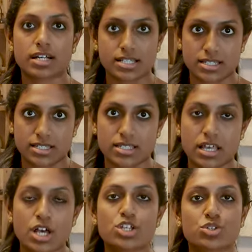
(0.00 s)
concerns.
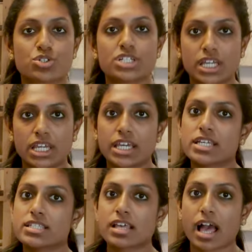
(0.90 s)
So she
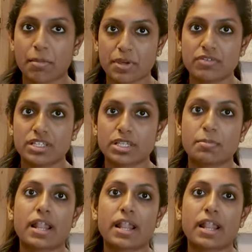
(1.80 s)
is happy with the